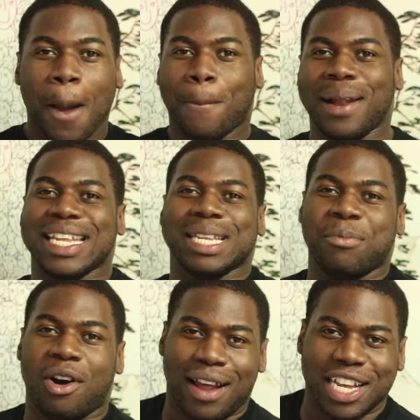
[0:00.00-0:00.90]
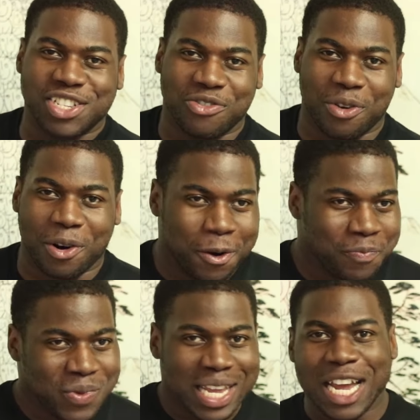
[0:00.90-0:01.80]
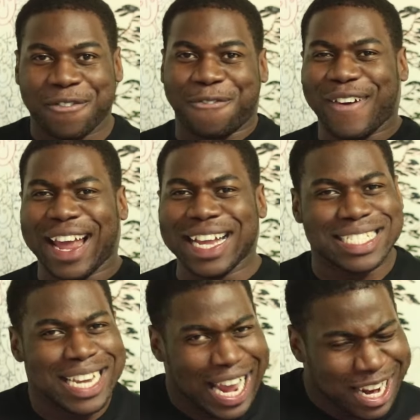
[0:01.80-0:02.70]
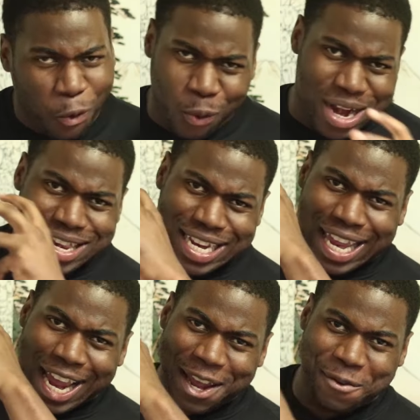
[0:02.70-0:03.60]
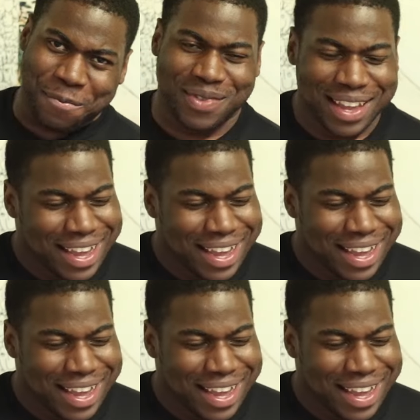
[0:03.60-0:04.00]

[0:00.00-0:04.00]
play Demoralizing Roar, hit face, and win the game.